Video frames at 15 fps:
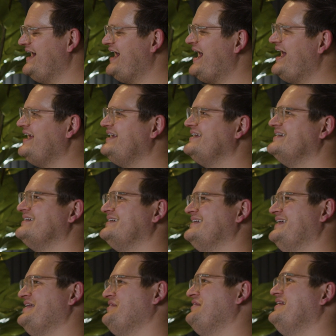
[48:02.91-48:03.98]
Yeah.
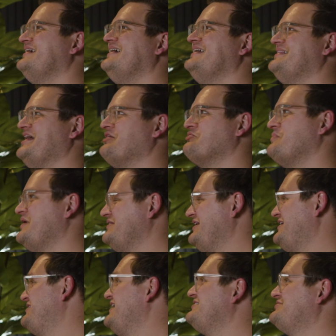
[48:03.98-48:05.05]

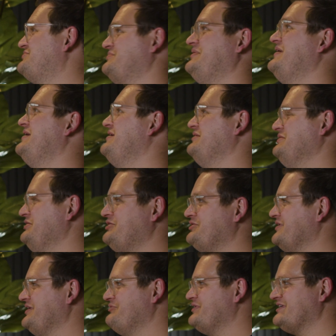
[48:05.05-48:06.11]
That's
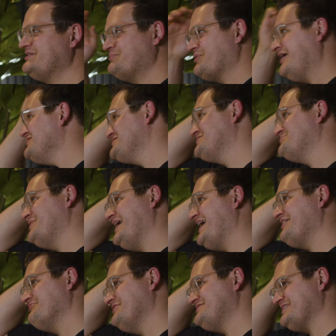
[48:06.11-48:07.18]
literally one of the
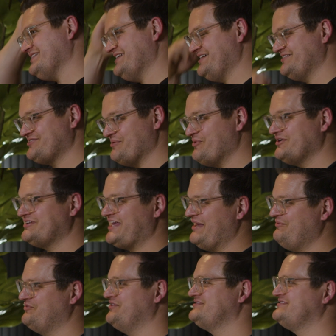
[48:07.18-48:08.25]
projects we had recently.
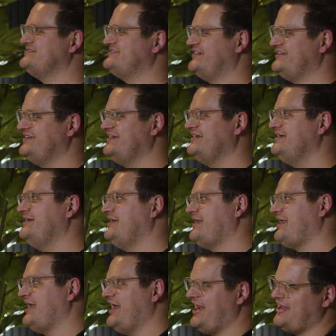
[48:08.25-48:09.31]
Someone came to us and said,
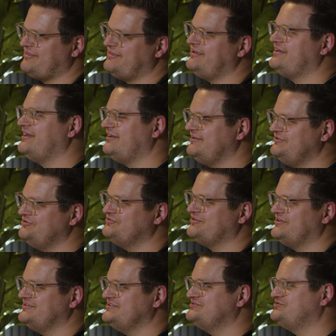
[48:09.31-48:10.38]
hey, I think I
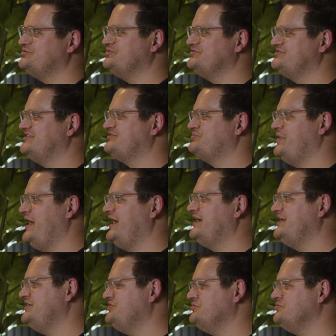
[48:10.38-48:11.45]
can use all these tools this
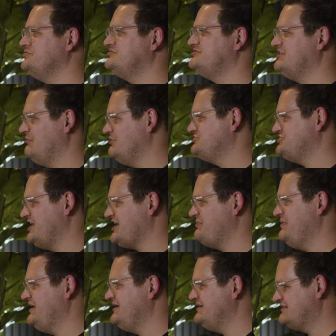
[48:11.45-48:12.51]
way. Can you double
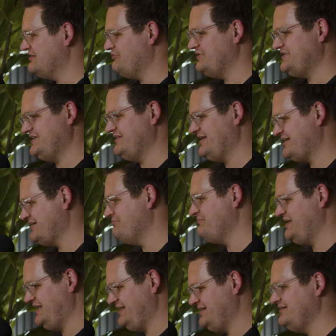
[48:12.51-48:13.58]
check me? And so we did
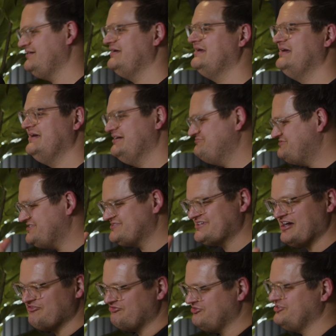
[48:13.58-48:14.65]
like a mini
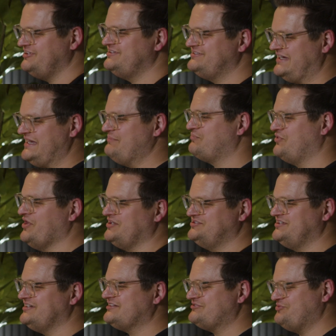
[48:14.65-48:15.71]
discovery type
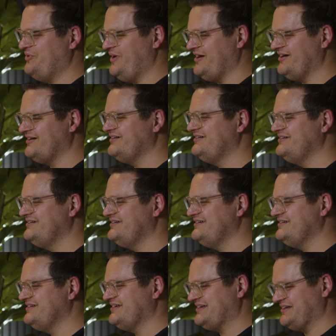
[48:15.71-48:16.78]
project where